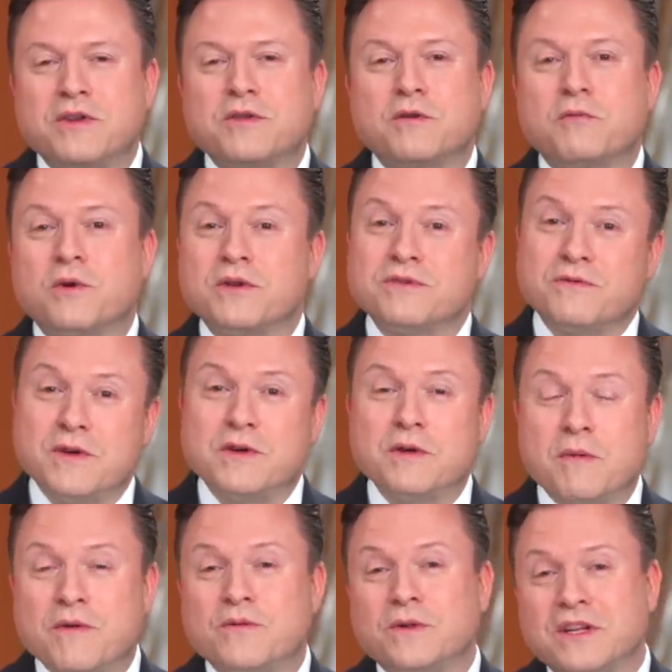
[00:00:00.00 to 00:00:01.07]
in the report as
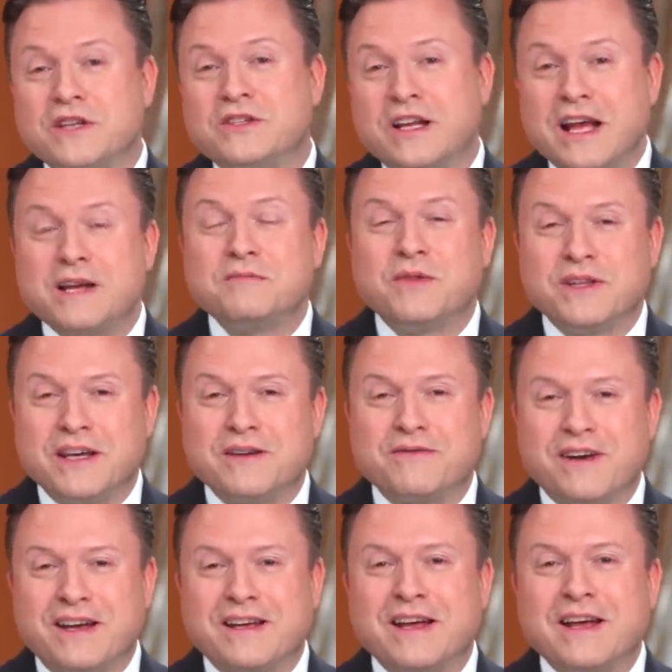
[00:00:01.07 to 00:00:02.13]
freedom of religion and
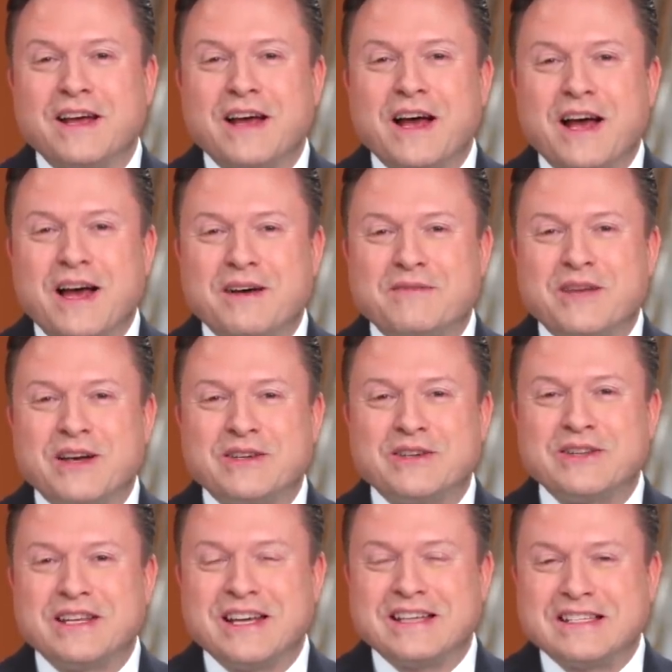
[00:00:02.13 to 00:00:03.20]
belief. I, I'm not
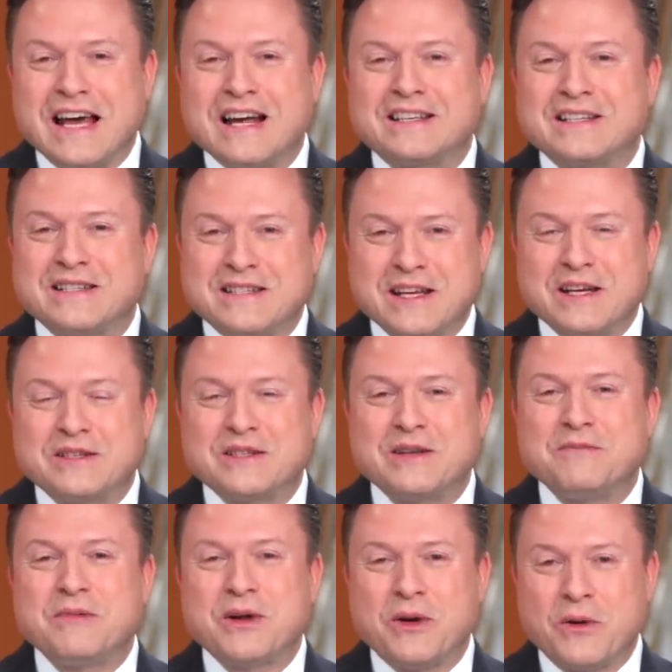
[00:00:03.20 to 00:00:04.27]
sure the exact
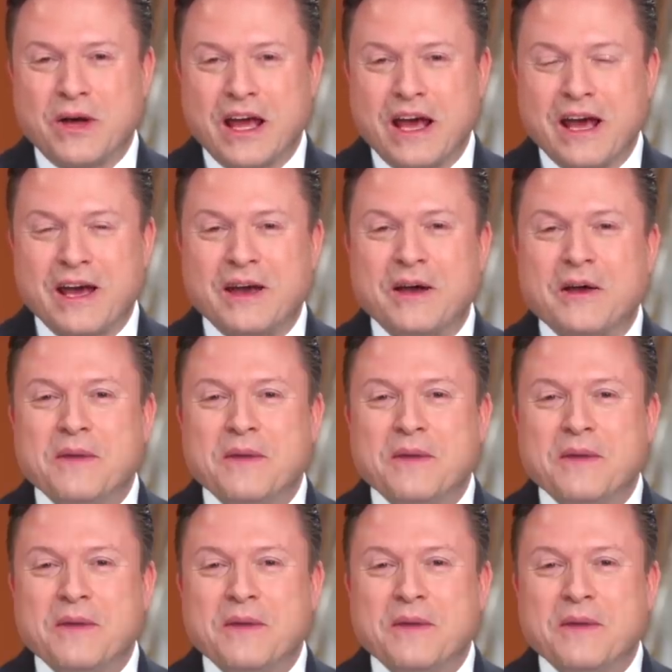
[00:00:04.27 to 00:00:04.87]
distinction, but okay.